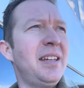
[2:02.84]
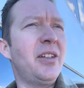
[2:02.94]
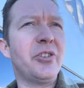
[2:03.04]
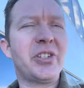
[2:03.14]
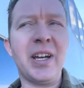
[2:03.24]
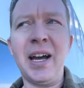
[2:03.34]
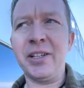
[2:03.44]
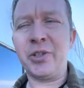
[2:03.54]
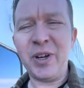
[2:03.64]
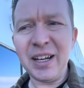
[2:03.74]
other side.
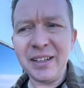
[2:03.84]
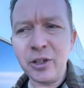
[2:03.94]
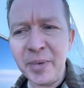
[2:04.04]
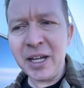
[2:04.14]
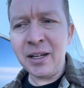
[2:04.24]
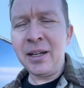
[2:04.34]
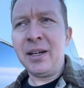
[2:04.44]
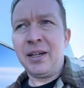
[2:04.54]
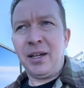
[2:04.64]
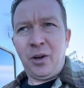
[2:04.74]
So we got a little bit.
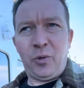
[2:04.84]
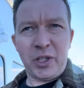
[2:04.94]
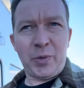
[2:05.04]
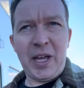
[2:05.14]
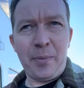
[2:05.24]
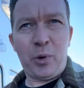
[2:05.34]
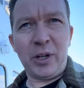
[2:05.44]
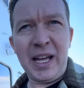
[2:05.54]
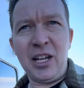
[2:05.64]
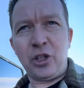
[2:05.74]
Once we hit Port
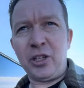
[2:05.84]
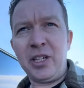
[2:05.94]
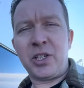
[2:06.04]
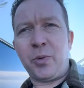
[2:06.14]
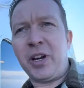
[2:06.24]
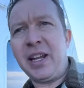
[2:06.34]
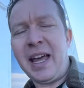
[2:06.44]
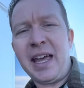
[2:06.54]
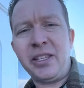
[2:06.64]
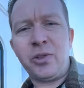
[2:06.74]
Angeles, we're going to
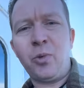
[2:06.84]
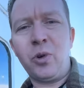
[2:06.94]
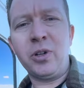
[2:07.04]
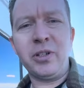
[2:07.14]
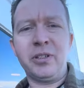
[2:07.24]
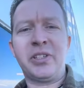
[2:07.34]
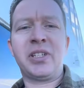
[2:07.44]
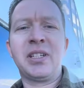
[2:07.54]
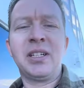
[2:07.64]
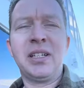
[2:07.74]
head
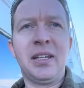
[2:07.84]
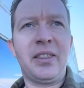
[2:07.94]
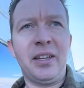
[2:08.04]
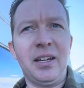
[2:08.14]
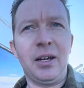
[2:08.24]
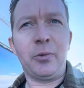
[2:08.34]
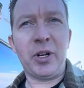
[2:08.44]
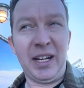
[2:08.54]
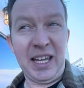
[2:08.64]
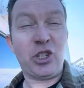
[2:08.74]
towards the, we're
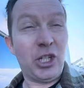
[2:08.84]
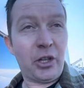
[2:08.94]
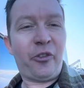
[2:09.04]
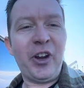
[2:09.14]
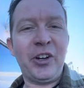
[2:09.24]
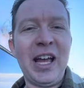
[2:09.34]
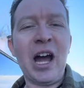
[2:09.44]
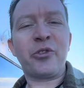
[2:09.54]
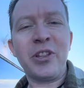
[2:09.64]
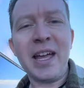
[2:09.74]
going to catch another ferry
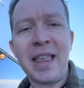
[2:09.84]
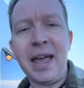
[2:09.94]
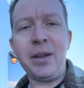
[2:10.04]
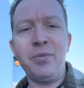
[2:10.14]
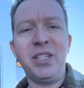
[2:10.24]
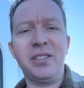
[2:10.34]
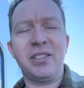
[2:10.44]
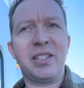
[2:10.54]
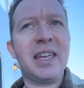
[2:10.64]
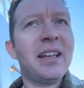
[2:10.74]
after that, the
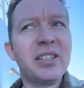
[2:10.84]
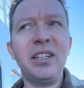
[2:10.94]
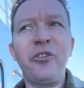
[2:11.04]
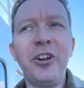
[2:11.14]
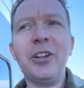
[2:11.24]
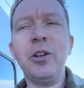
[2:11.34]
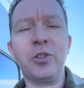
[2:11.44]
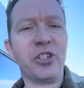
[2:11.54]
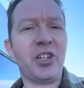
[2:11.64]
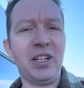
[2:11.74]
Edmonds Kingston ferry,
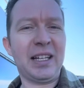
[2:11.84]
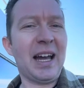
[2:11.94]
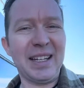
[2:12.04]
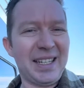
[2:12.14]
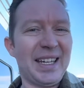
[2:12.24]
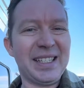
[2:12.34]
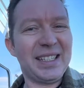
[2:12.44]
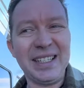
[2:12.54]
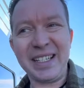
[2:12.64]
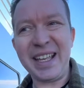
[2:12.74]
which is going to kind of take us
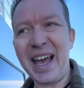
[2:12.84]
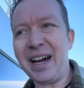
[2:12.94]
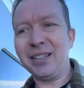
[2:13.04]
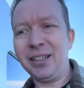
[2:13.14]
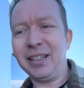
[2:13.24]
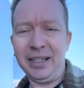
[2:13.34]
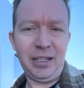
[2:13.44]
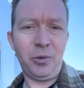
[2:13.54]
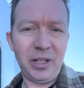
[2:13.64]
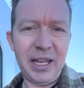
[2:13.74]
into Seattle, and
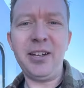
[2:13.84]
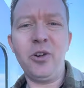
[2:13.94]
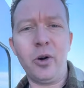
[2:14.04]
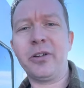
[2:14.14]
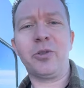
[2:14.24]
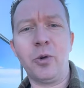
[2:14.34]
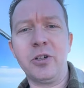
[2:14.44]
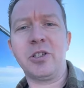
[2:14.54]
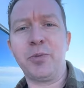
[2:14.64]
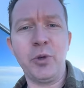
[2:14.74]
then we'll head north
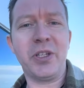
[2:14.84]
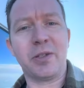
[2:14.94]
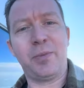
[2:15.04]
towards Bruce's